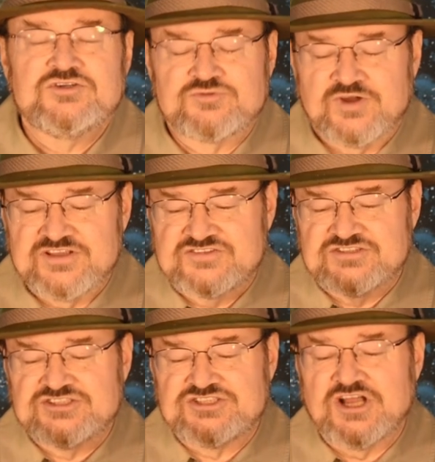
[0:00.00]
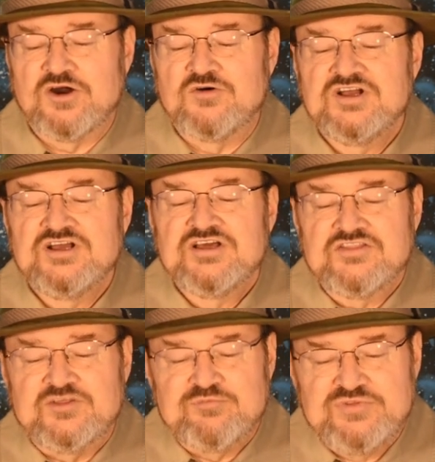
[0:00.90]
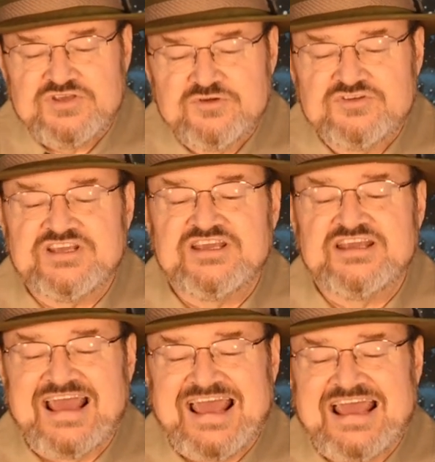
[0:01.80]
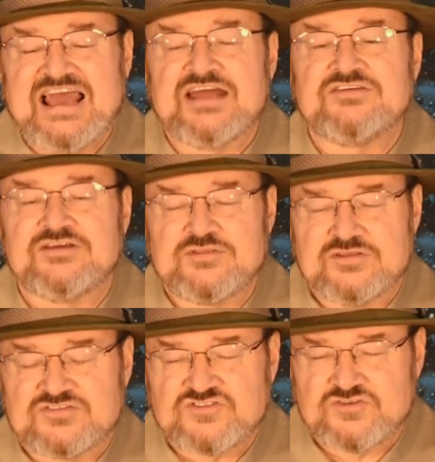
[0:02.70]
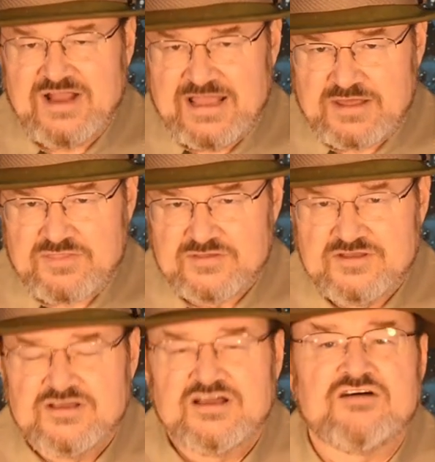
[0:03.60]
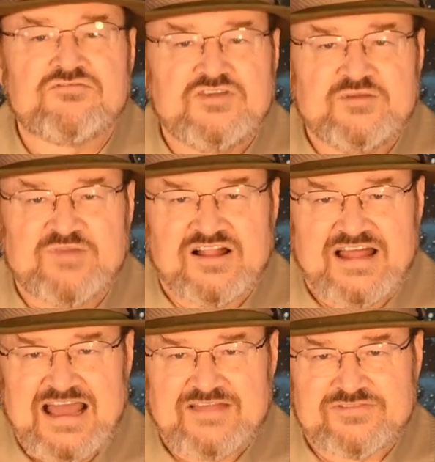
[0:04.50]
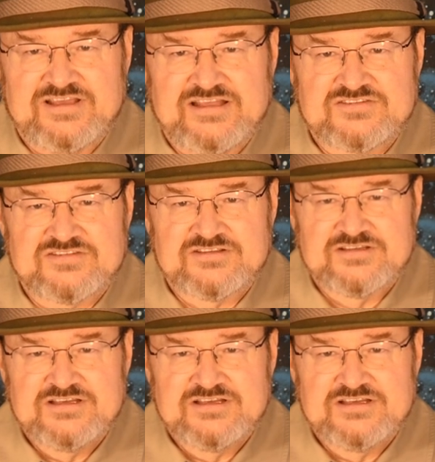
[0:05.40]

which was to show the beauty and the strength of female athletes,